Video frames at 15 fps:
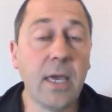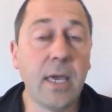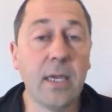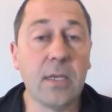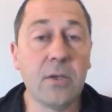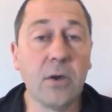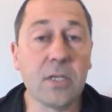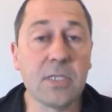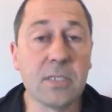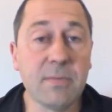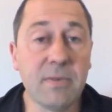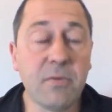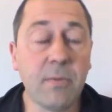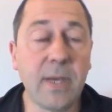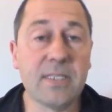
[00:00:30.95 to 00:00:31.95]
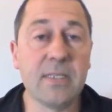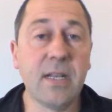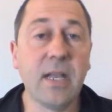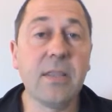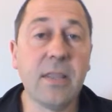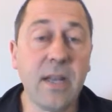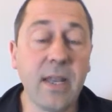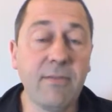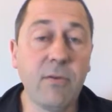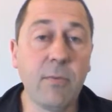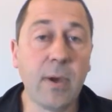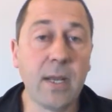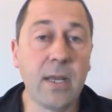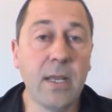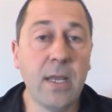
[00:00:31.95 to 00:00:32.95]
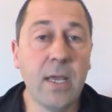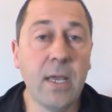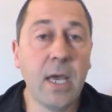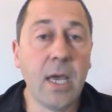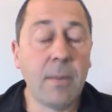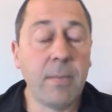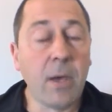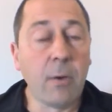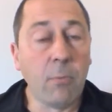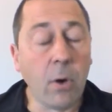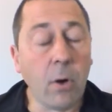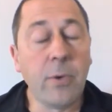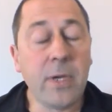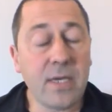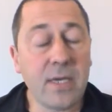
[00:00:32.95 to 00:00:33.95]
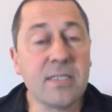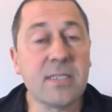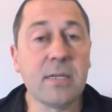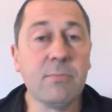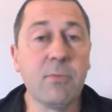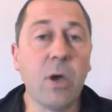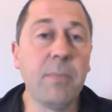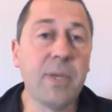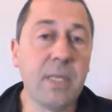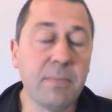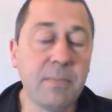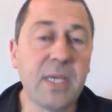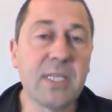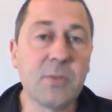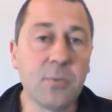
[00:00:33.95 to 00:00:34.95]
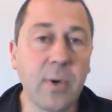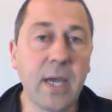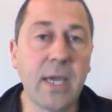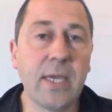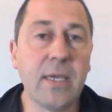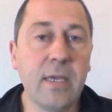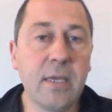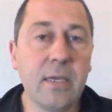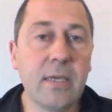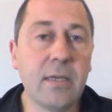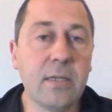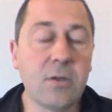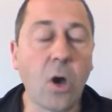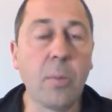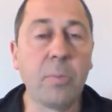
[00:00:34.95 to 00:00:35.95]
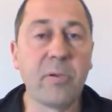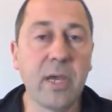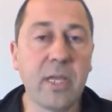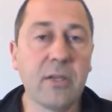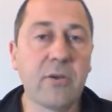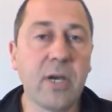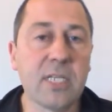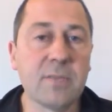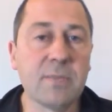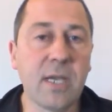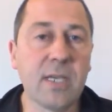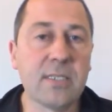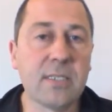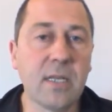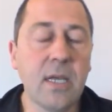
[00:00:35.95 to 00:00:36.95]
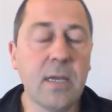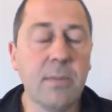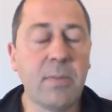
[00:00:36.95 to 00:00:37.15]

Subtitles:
and got some information out there to everyone about what we consider might be the best way to operate the CrutchMaster,